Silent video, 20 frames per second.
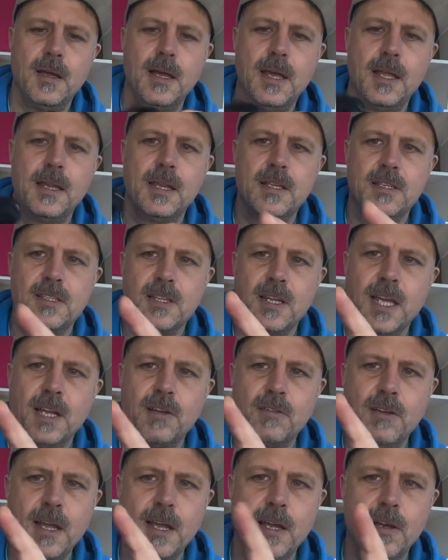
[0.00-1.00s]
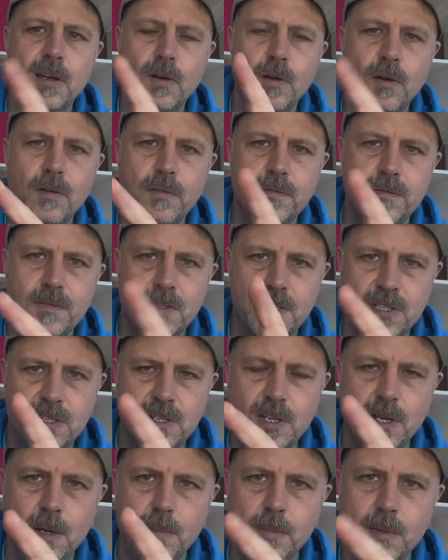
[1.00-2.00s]
And so they create a lot of
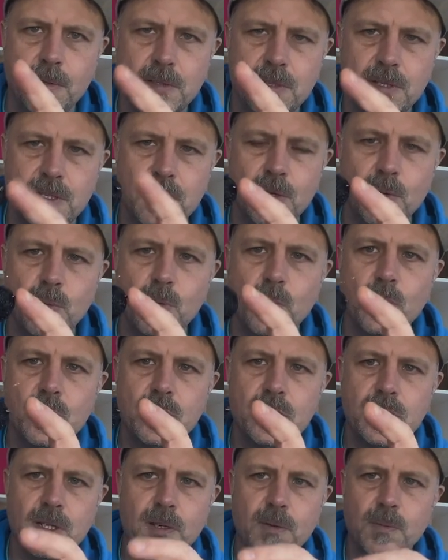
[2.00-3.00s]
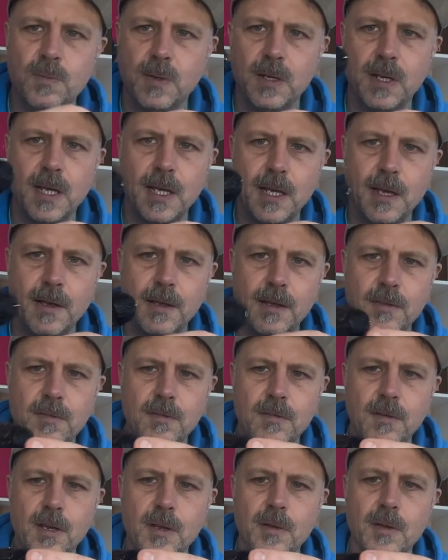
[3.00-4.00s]
disturbance in the water when they're going
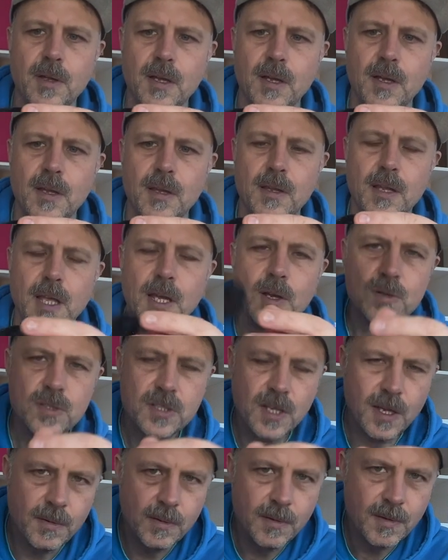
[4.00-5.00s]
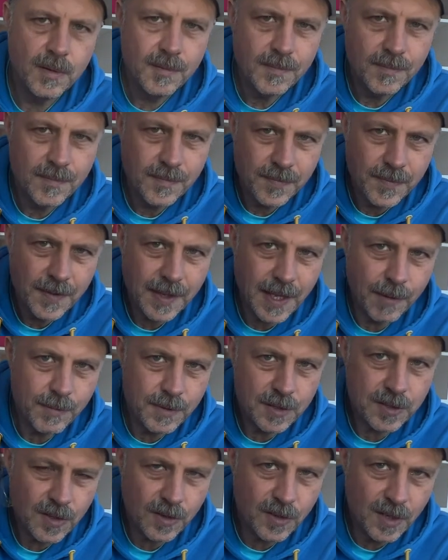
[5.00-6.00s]
through. They also, that
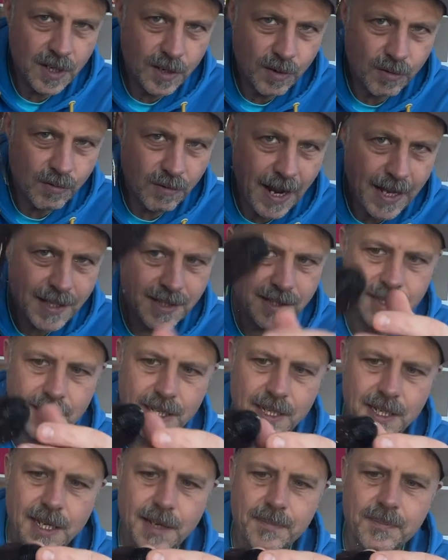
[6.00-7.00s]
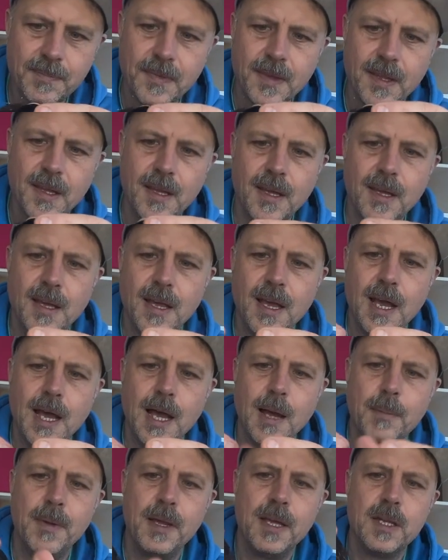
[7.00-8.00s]
one's got a little rattle in it.
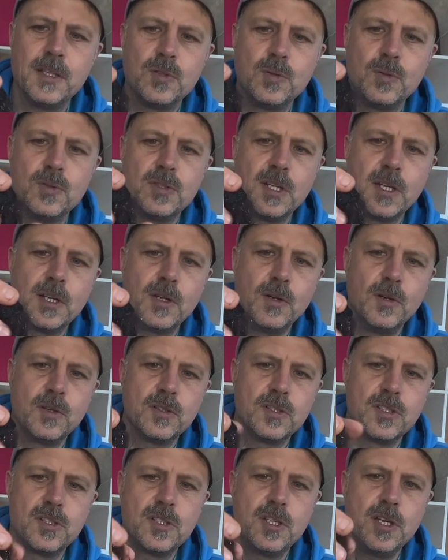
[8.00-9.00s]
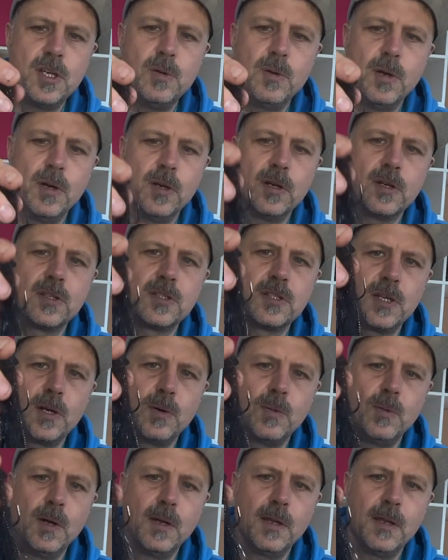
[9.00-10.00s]
It's also got 2 hooks,
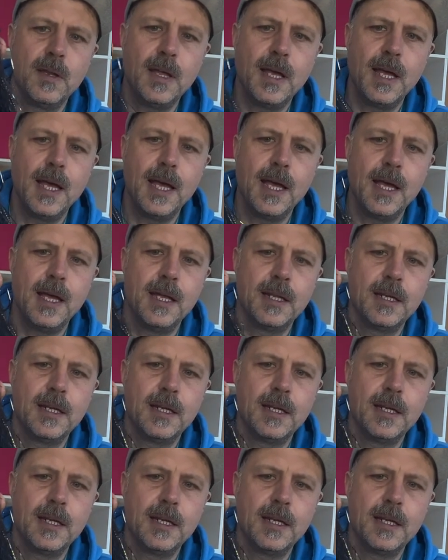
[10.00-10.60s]
so one there,